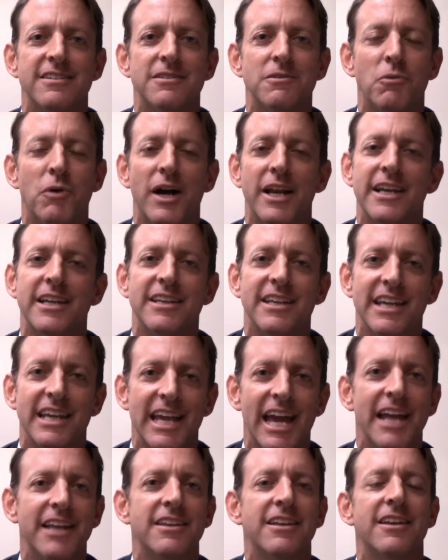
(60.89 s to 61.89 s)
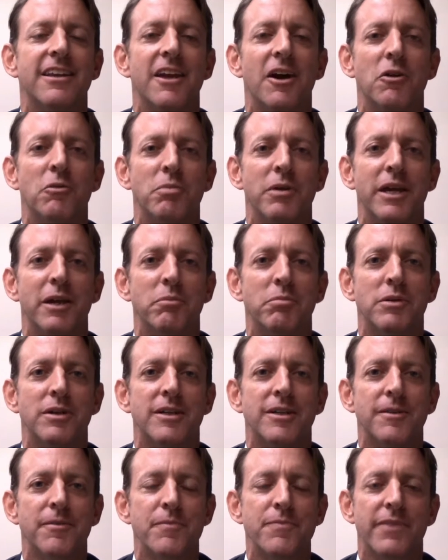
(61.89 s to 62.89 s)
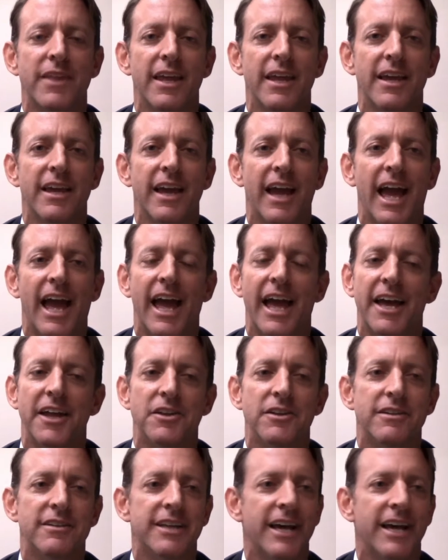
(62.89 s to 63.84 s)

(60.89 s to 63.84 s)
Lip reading: wanting to get to know people and to